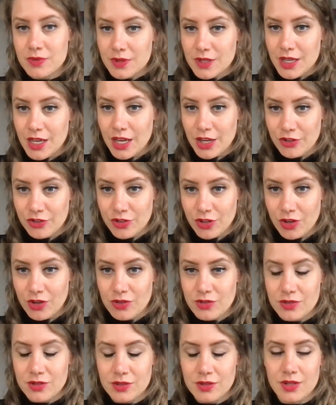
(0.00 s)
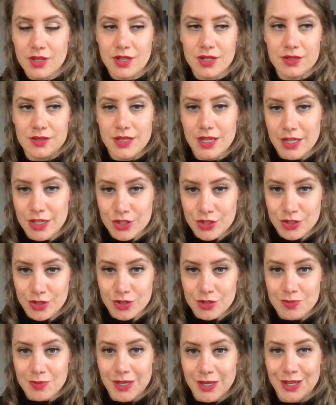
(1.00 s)
issues. And I say issues
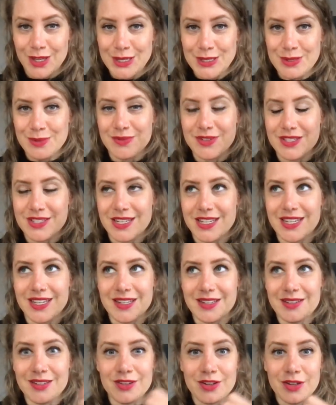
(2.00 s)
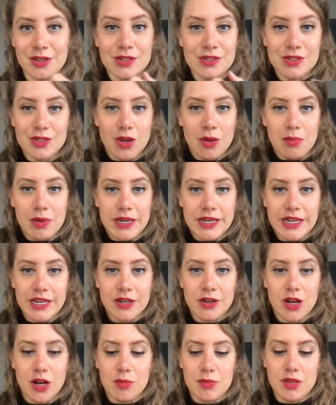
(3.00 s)
because obviously it's a completely
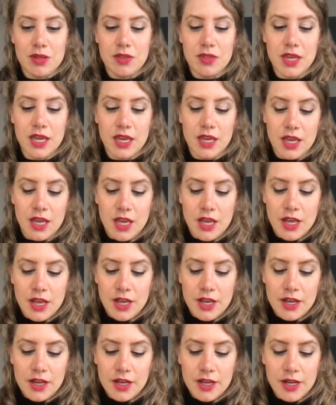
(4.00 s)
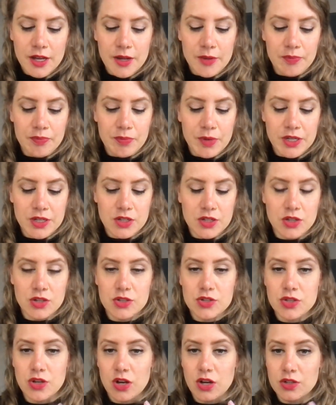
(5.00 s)
normal thing. But
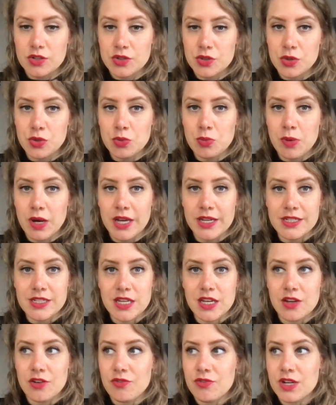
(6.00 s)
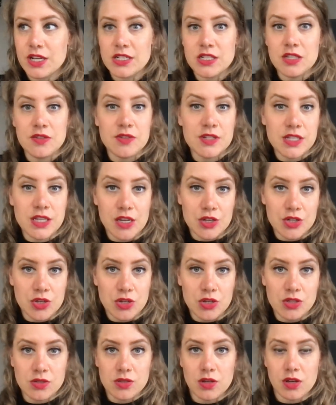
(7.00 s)
dogs who might have reactivity
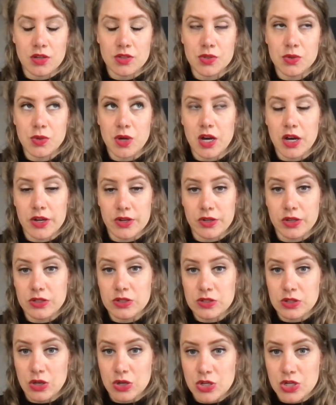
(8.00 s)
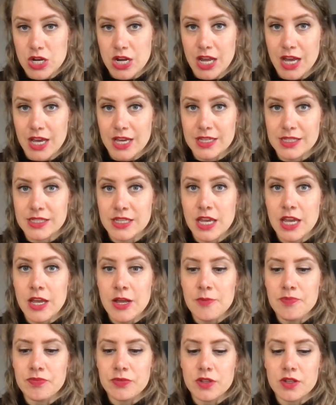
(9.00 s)
issues, dogs who are not socialized.
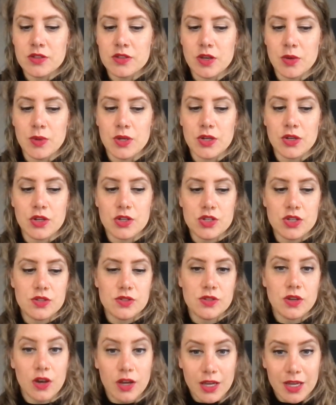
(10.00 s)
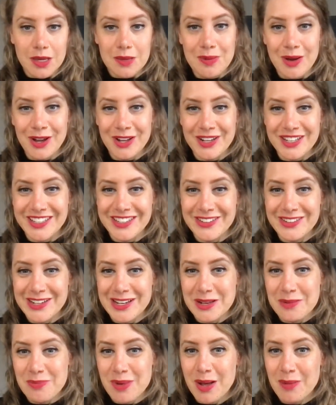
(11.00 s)
So we're not just talking about cute
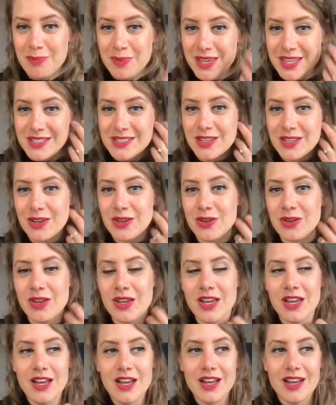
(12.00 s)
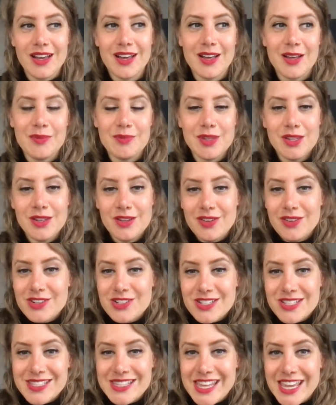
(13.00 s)
little puppies who are
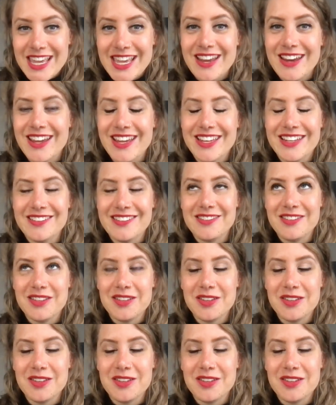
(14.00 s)
just there and